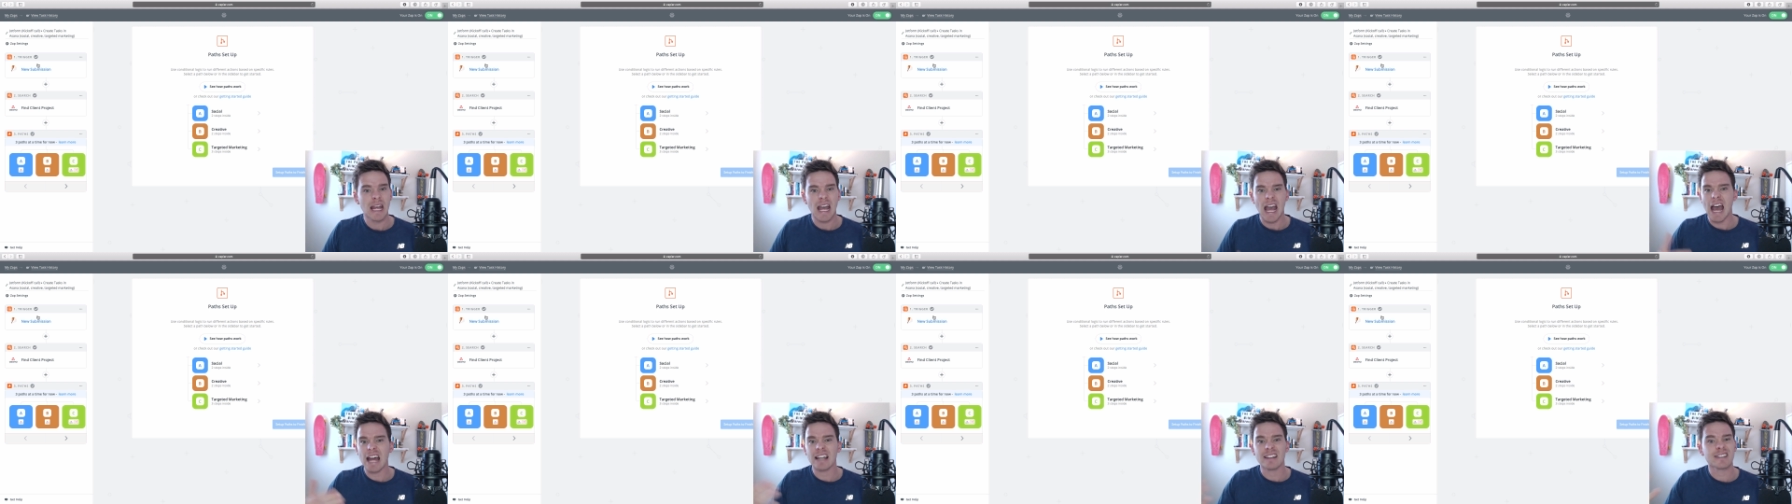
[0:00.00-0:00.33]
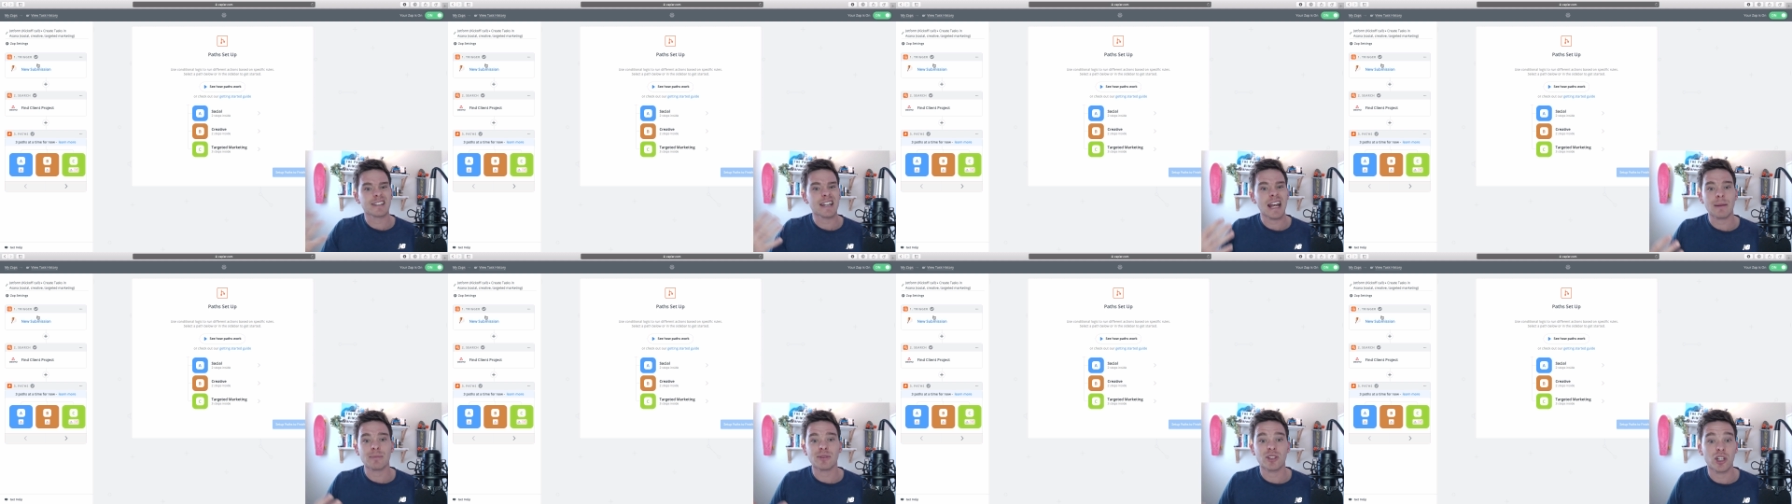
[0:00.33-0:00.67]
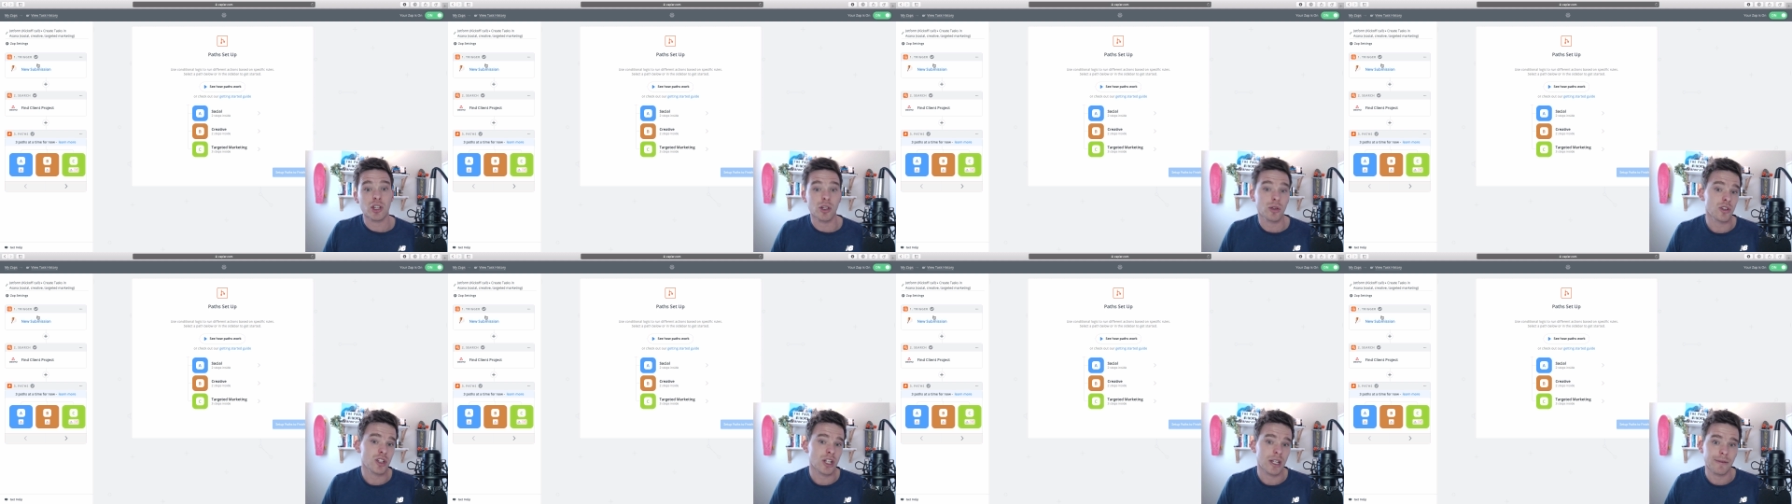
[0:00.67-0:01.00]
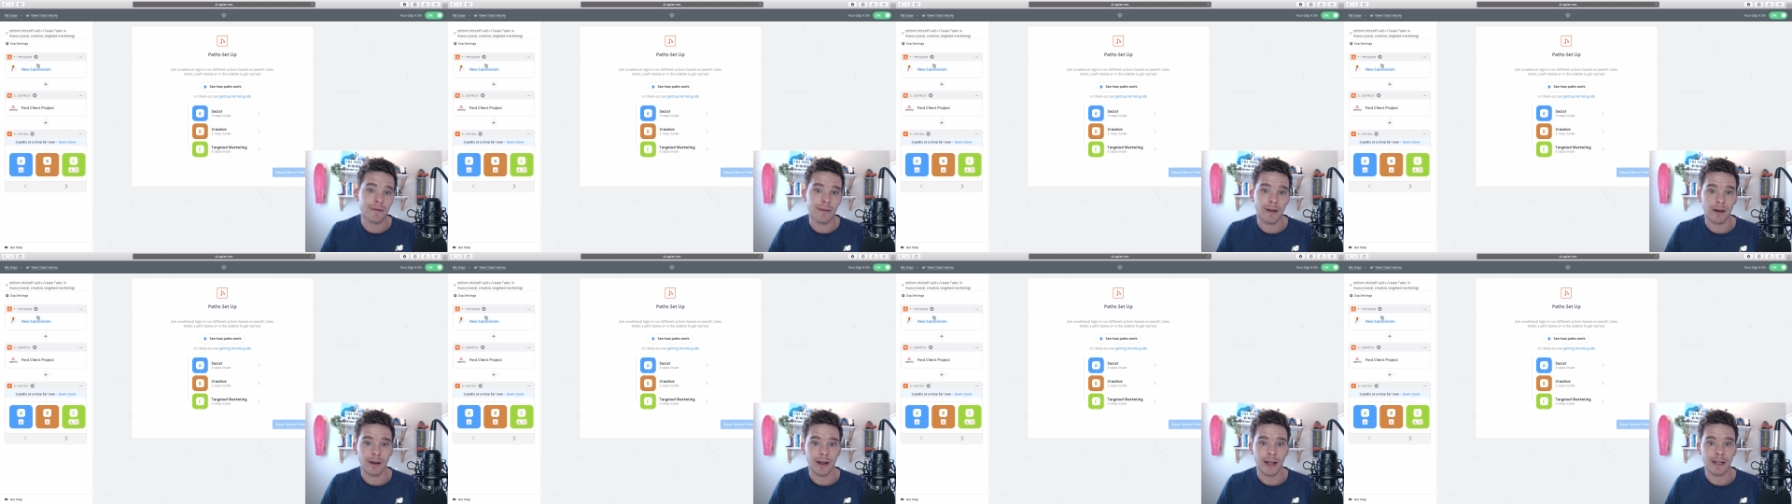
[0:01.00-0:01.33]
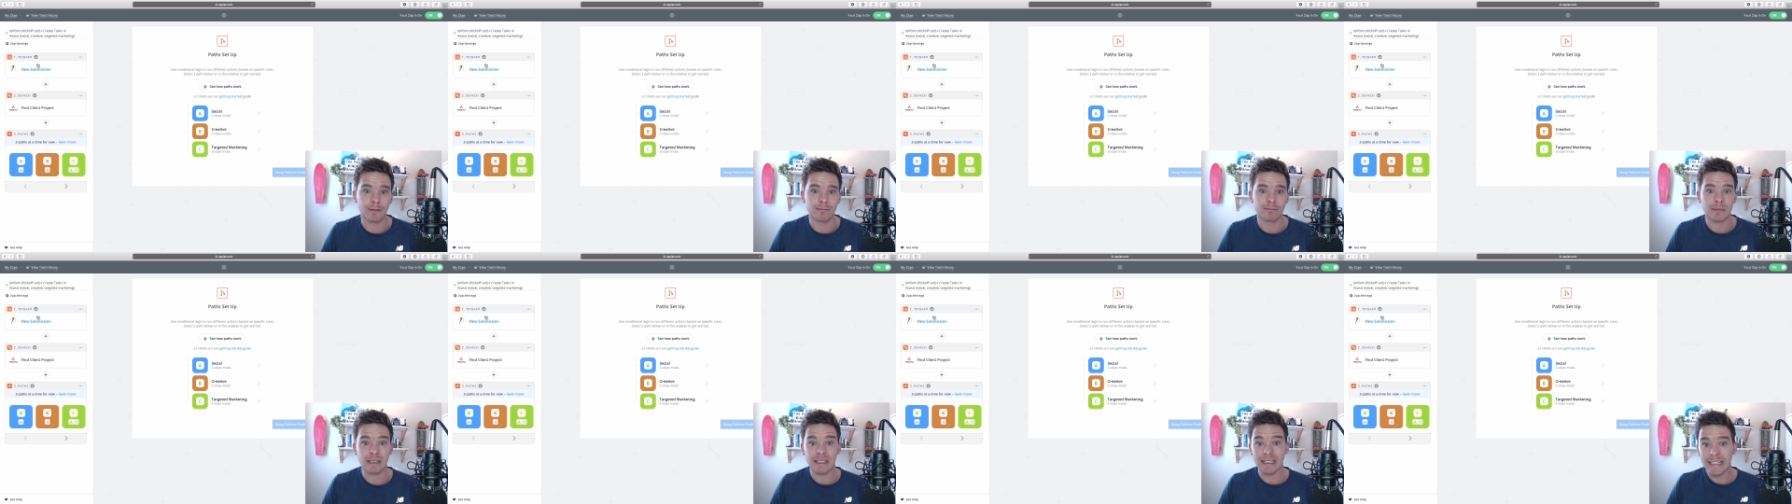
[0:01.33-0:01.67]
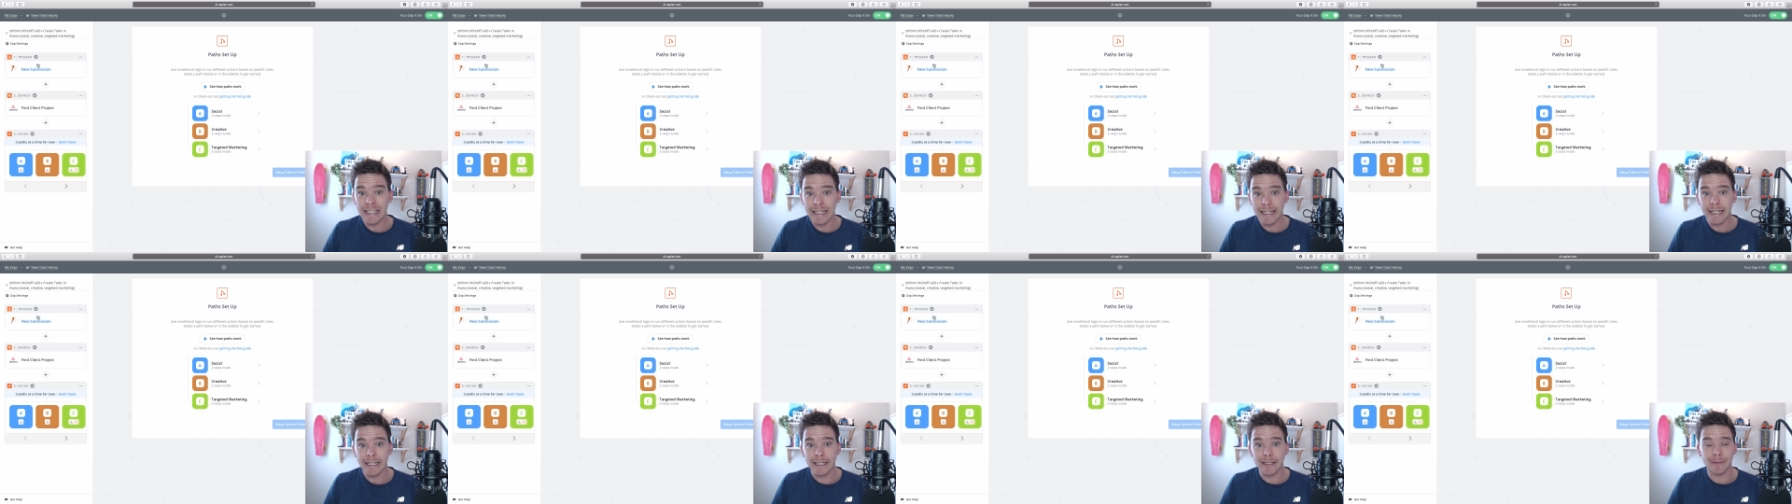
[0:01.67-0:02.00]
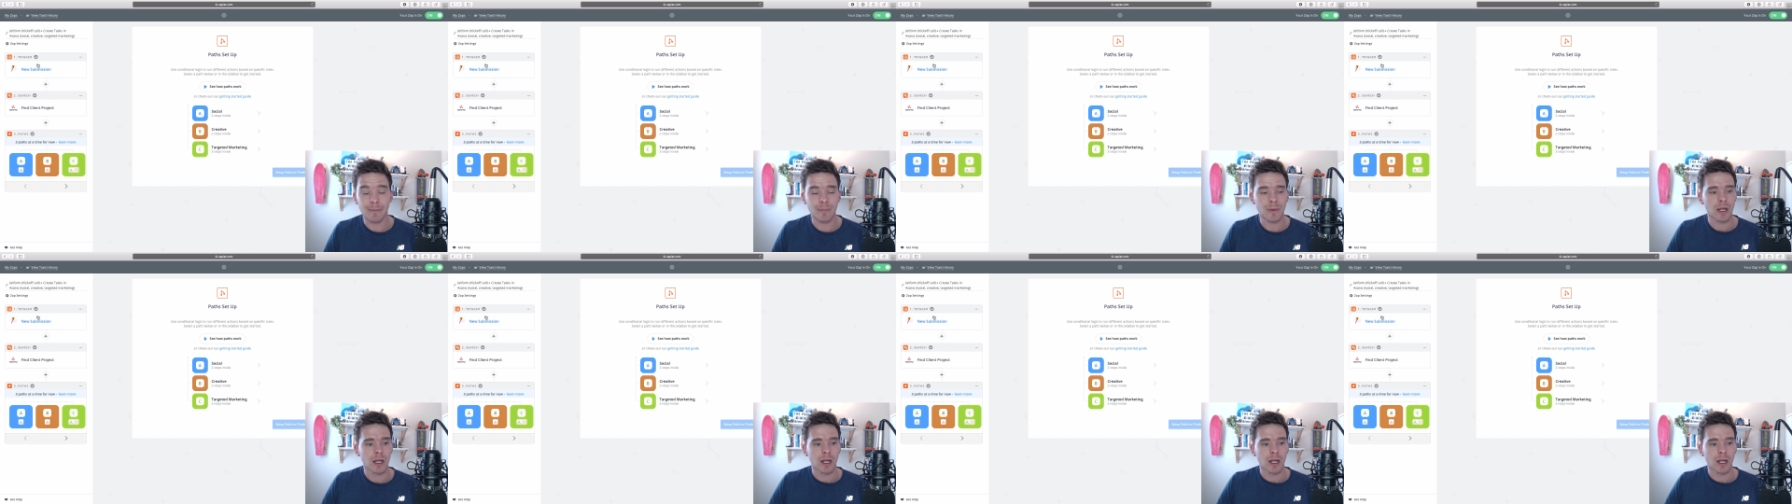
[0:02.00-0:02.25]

And zaps are usually very linear.